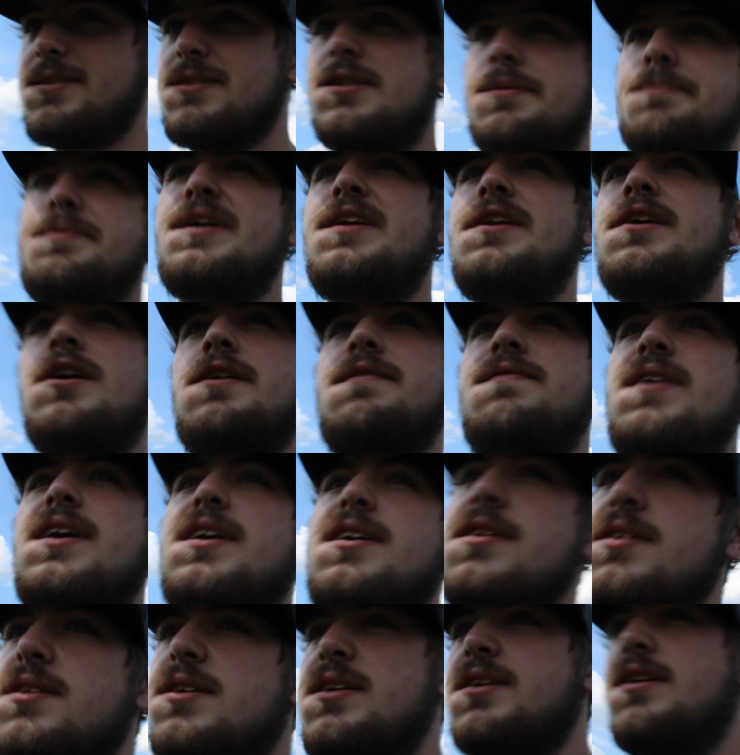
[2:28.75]
depending if I
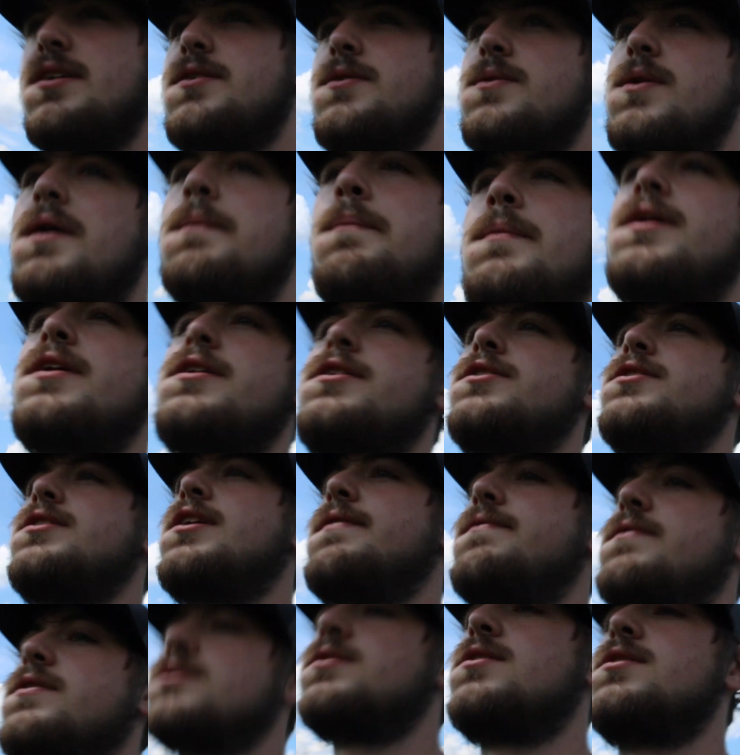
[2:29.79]
get to go. I might just
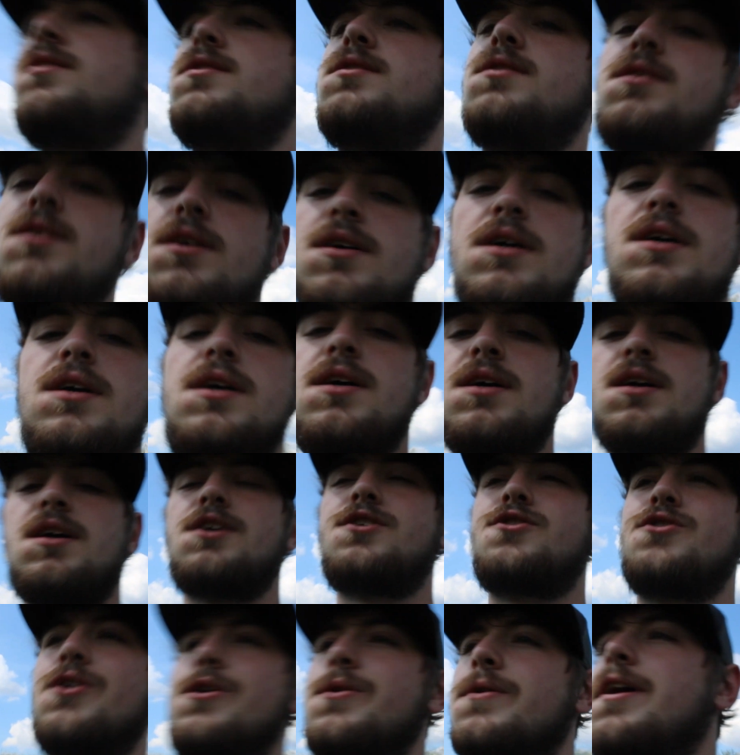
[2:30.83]
have to send
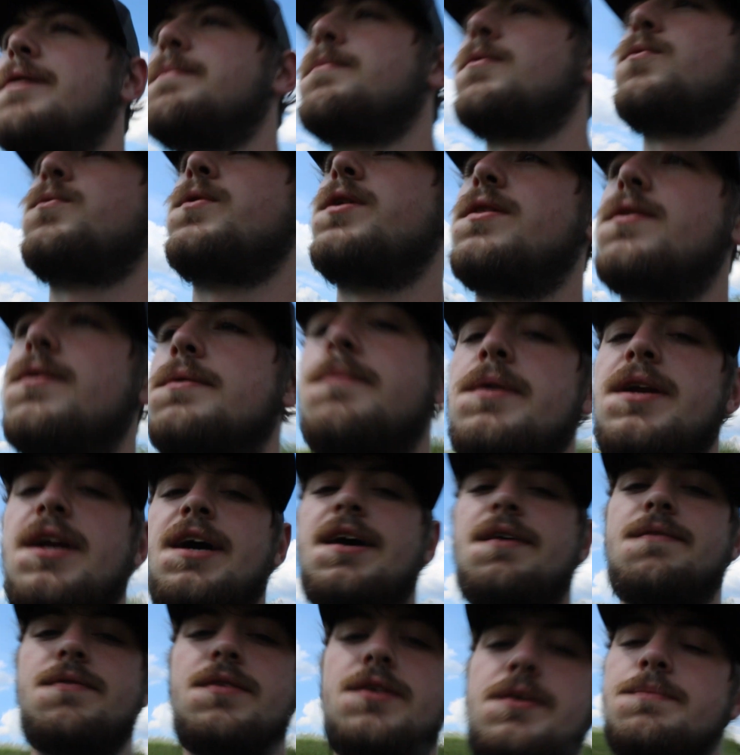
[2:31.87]
a trail camera with them and
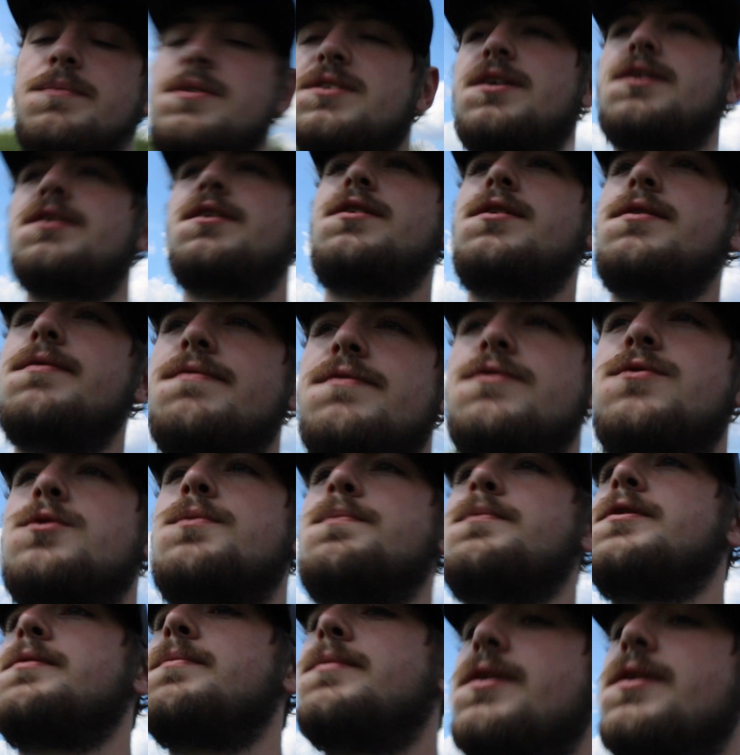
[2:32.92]
have them set it up for me,